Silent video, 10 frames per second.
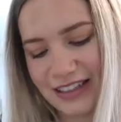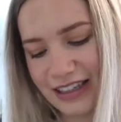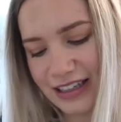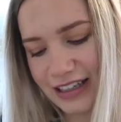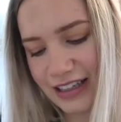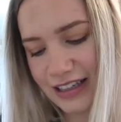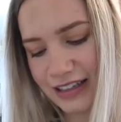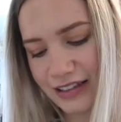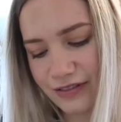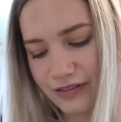Okay, I
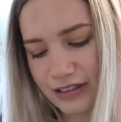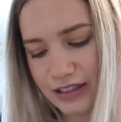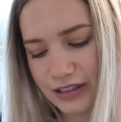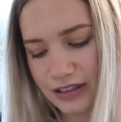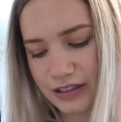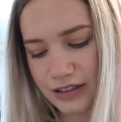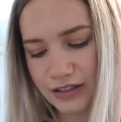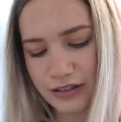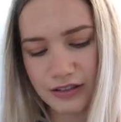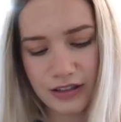have 1,
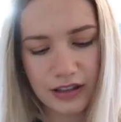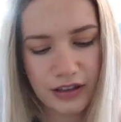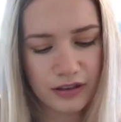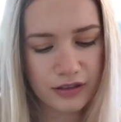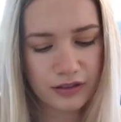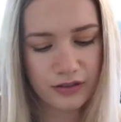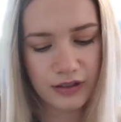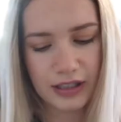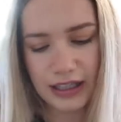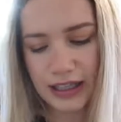2,
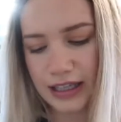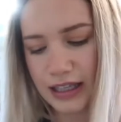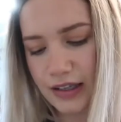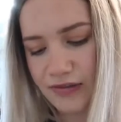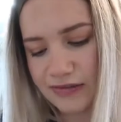3,